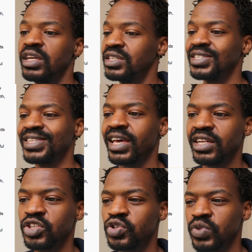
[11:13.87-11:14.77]
She's
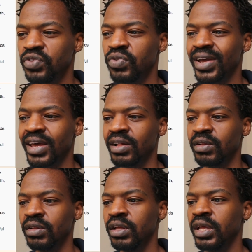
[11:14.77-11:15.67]
headed straight for
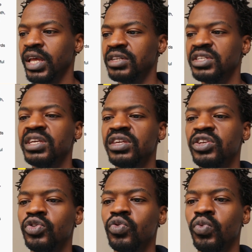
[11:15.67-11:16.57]
hell and
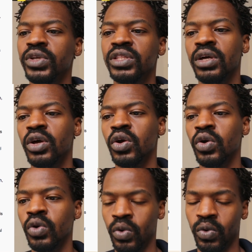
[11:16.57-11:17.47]
taking you with
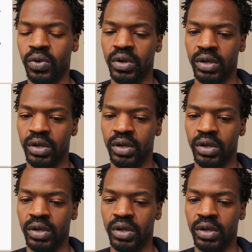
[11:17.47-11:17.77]
her.